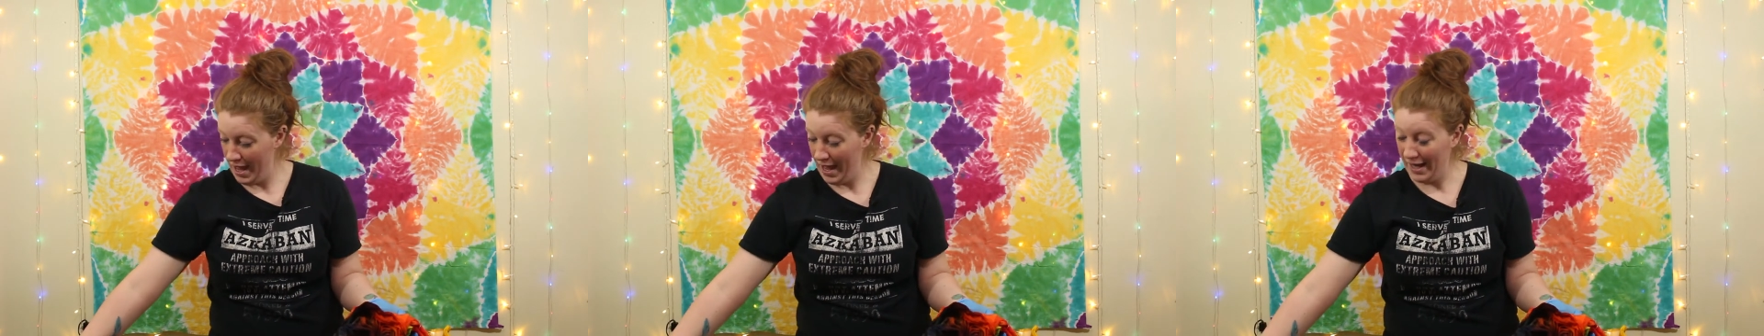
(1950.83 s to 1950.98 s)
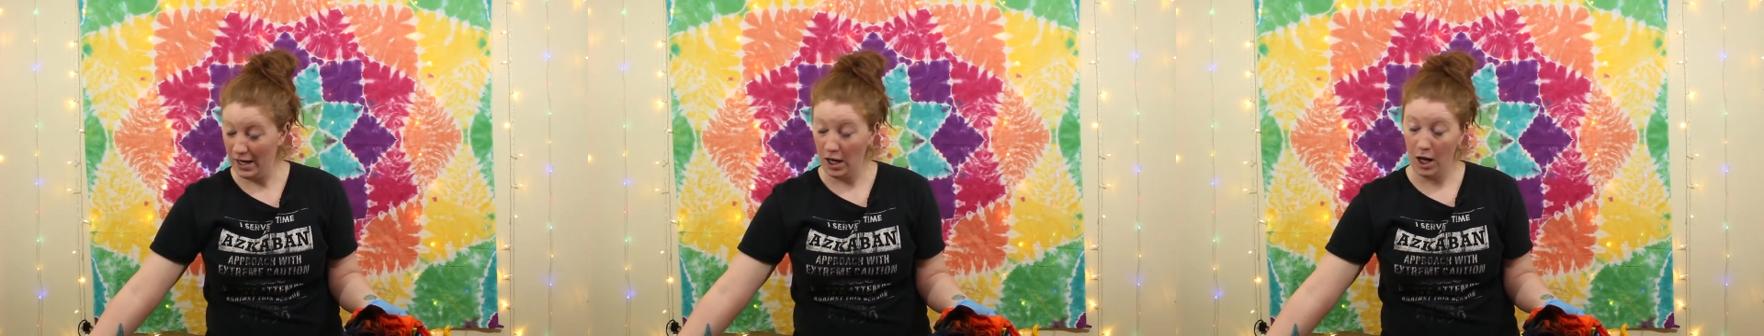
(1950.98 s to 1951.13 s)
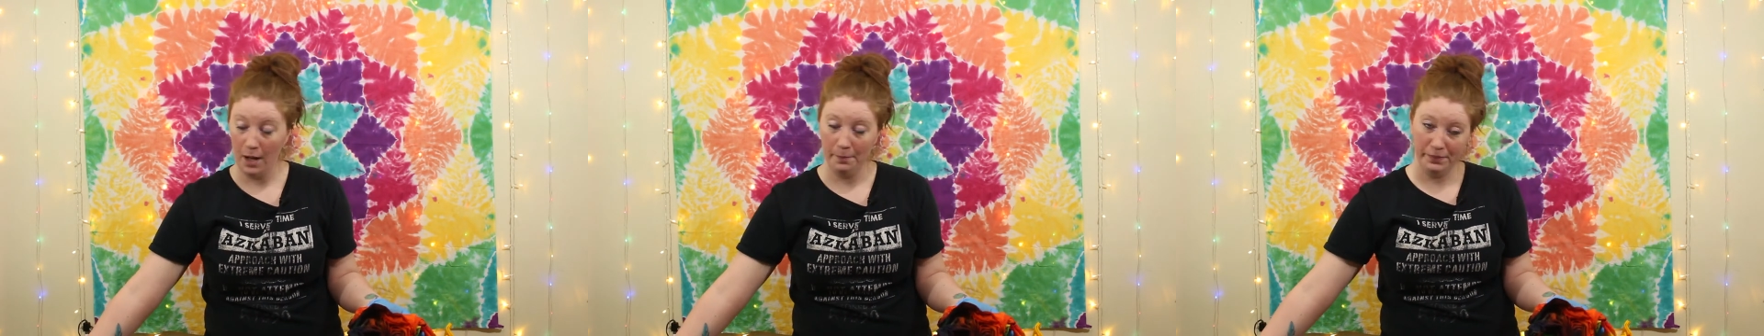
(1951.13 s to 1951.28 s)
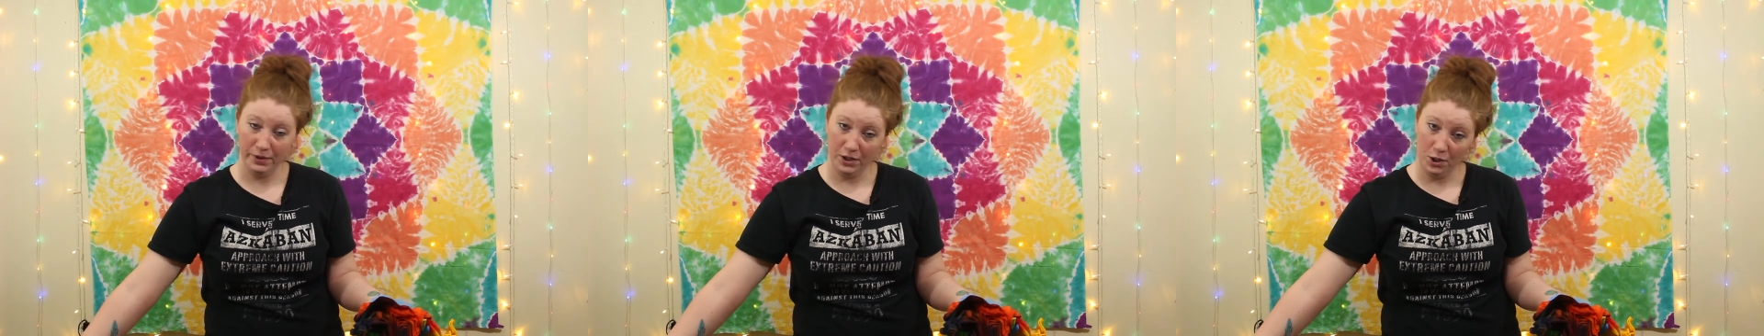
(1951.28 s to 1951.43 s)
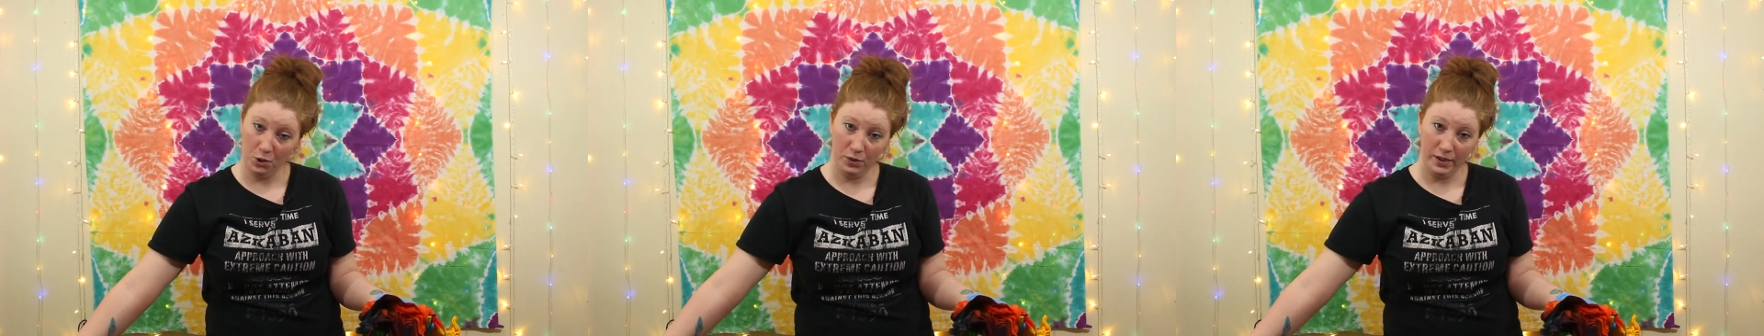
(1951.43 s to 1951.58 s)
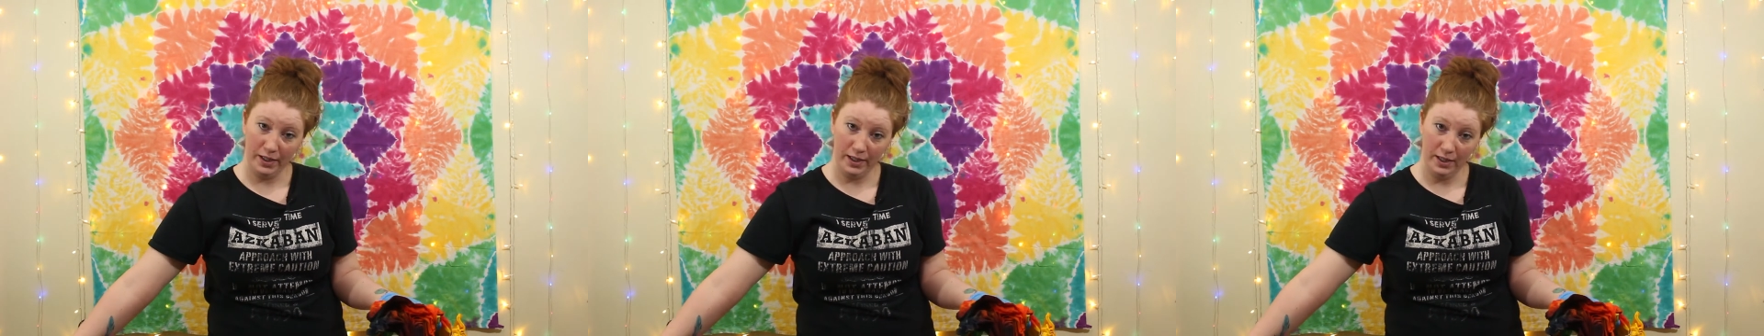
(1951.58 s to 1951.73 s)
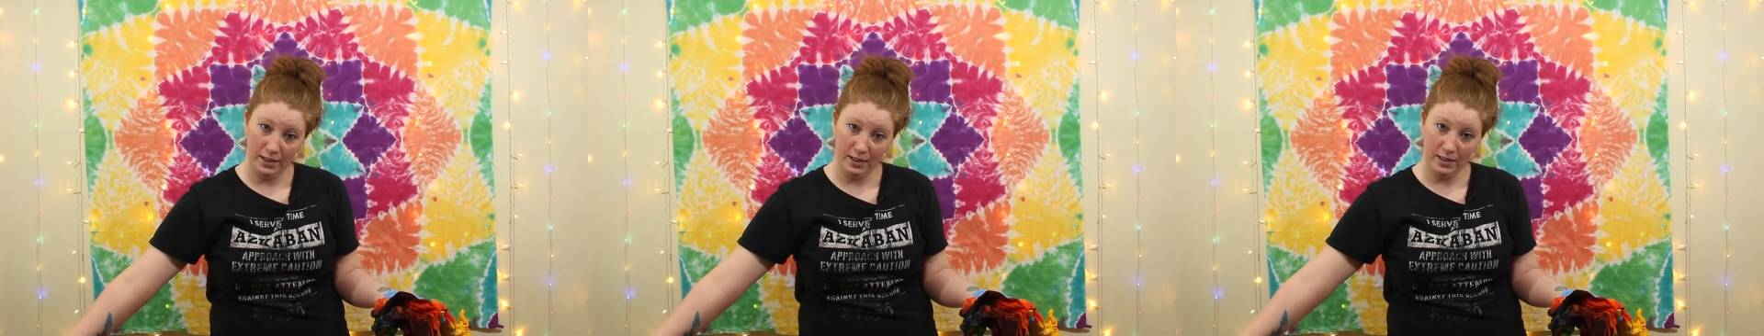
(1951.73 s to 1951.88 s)
and
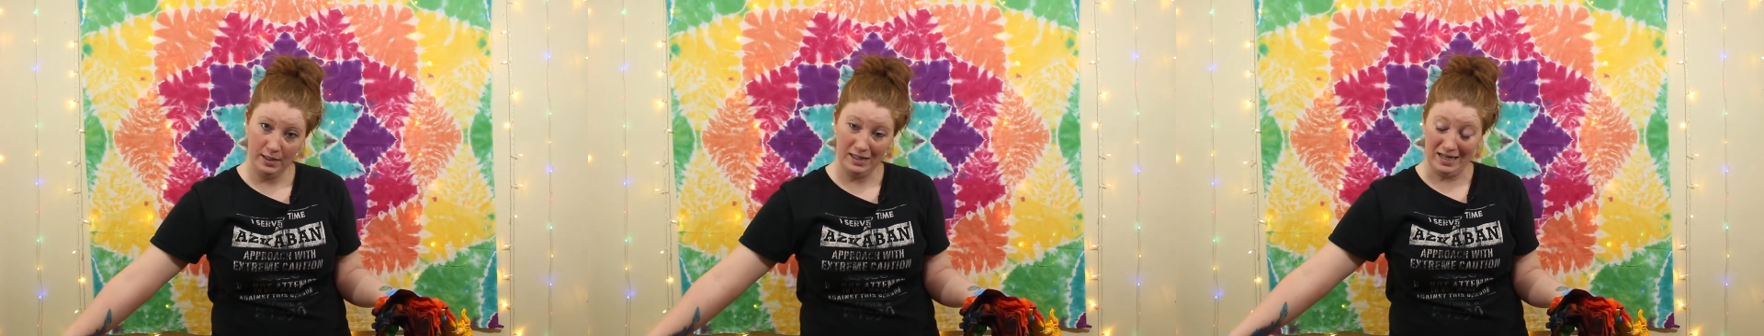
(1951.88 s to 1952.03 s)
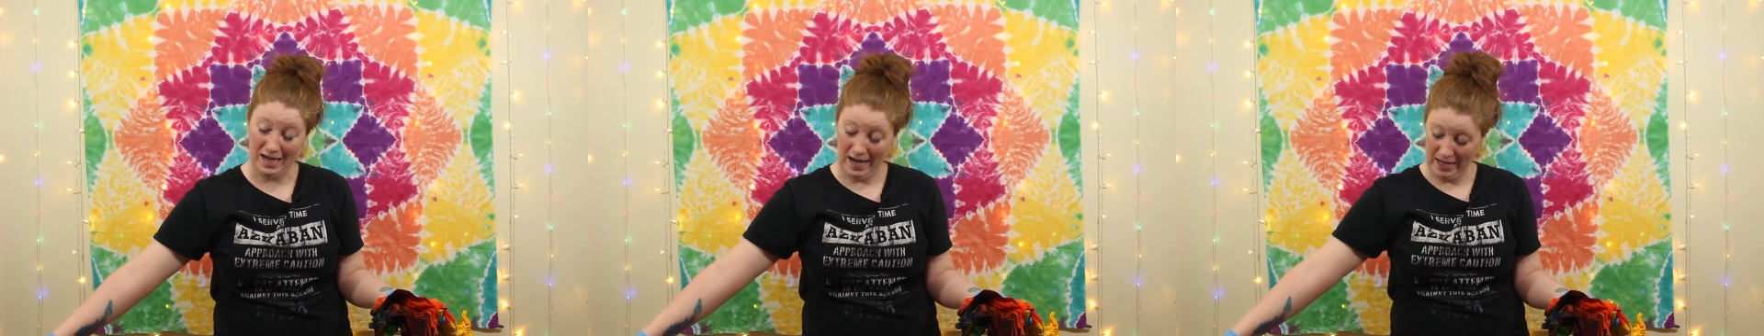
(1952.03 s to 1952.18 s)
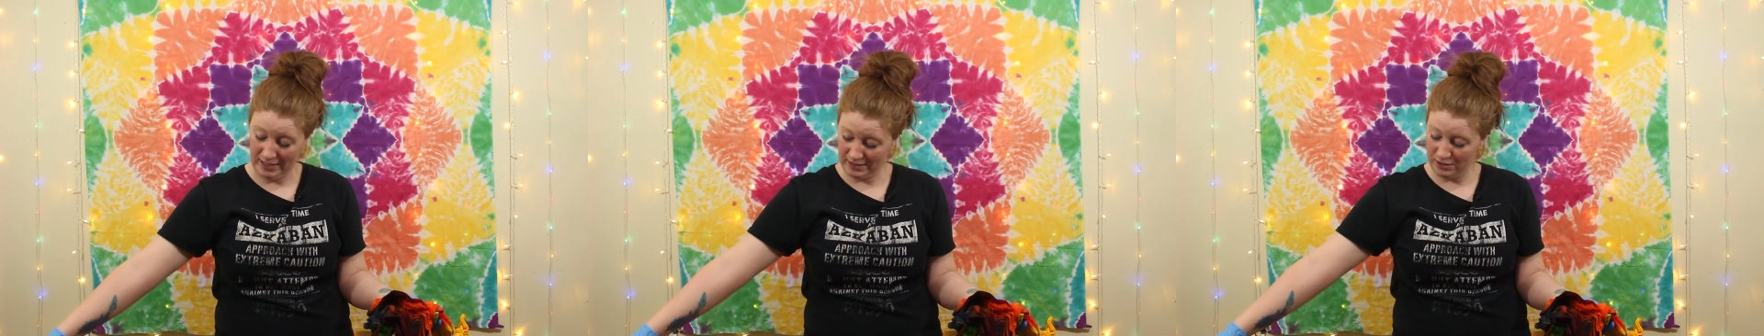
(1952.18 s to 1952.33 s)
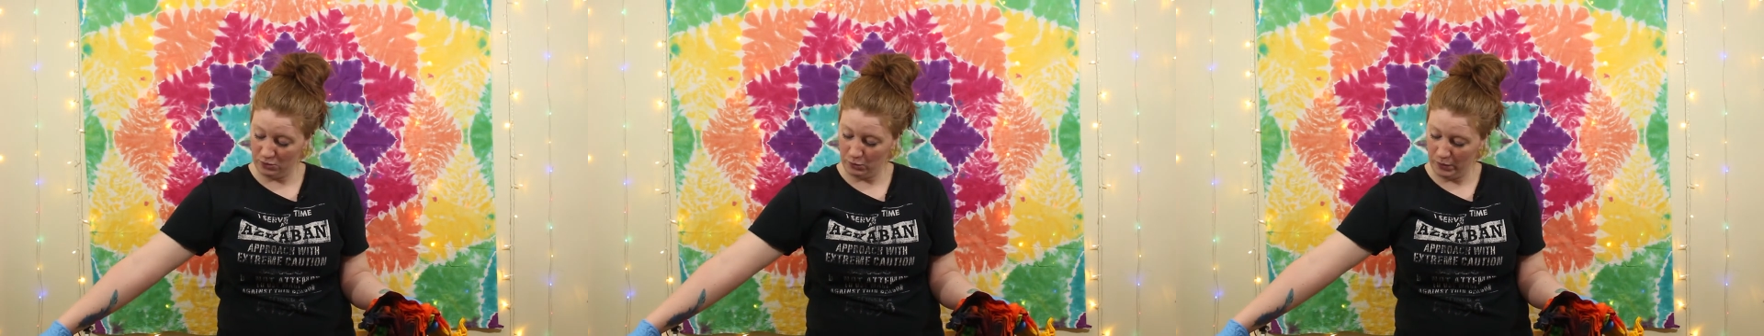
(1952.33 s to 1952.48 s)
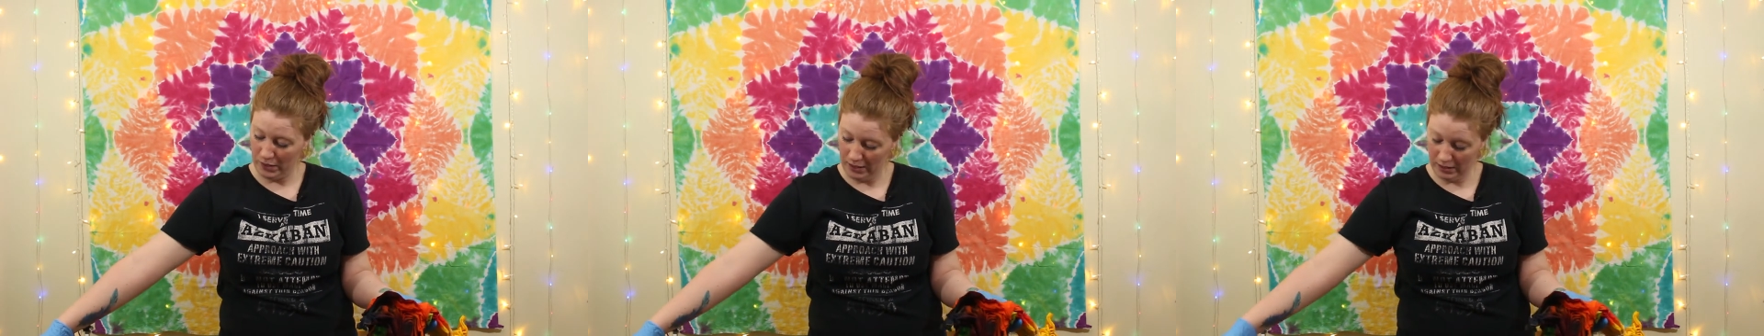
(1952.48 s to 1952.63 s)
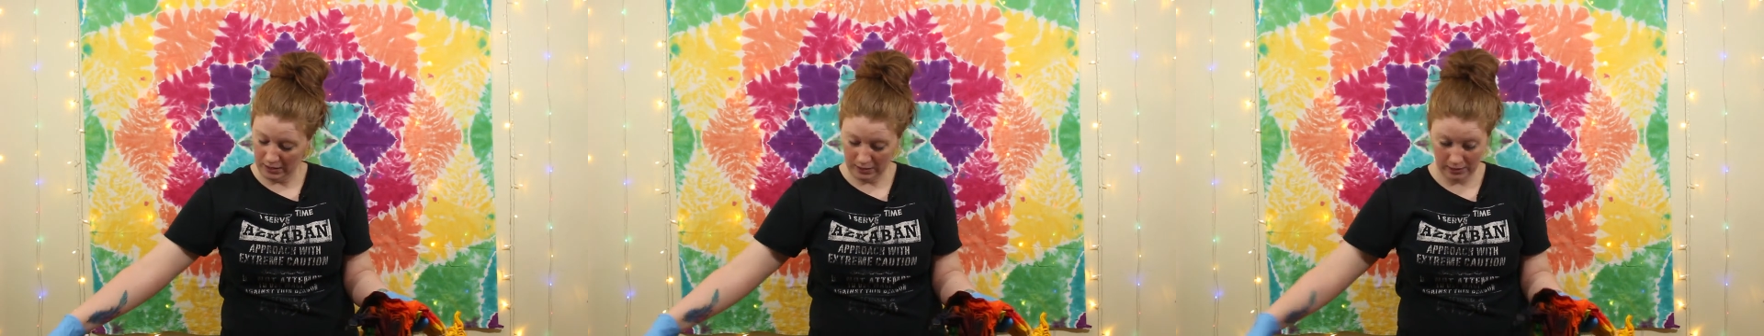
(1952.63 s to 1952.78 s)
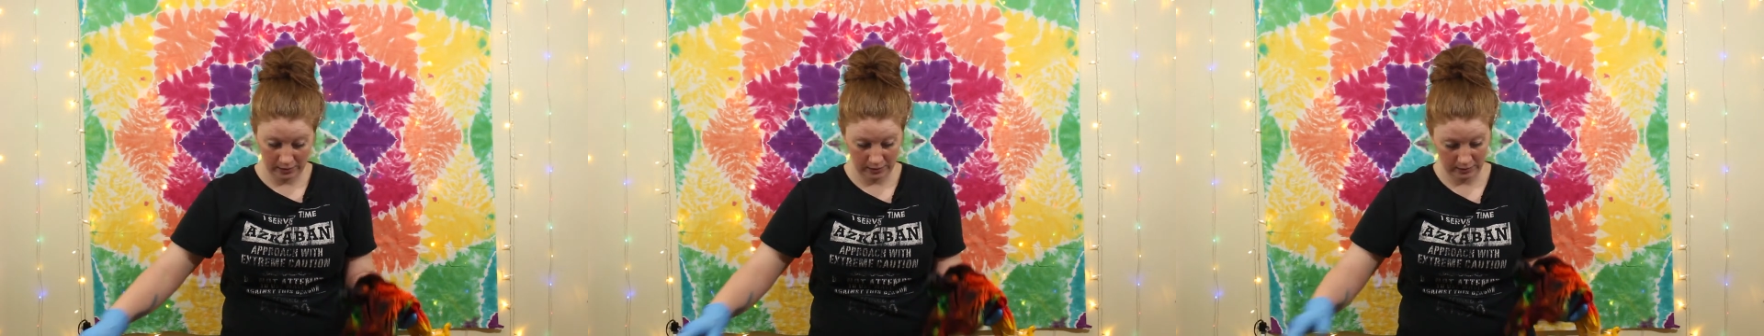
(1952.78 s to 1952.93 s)
upload it next
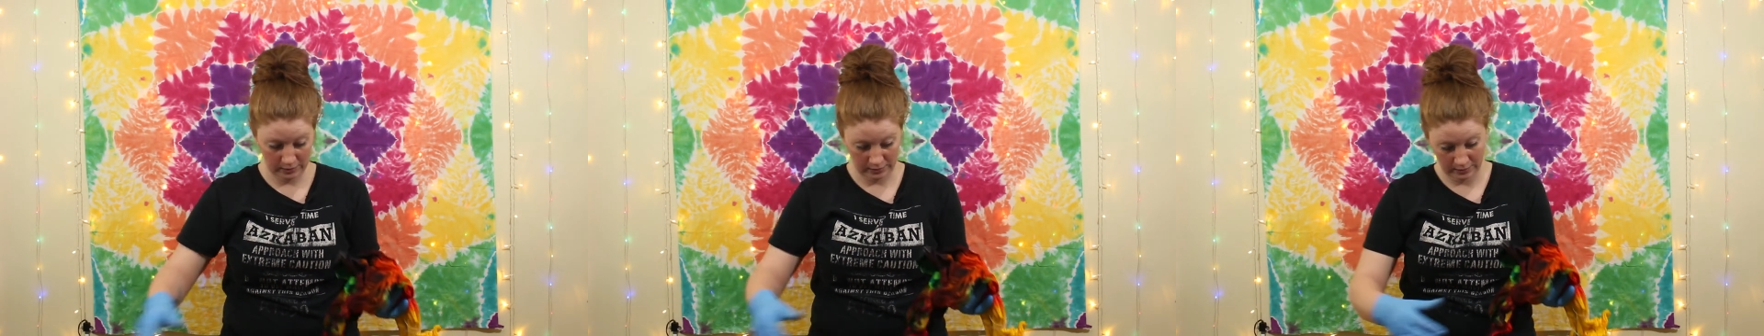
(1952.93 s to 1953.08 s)
week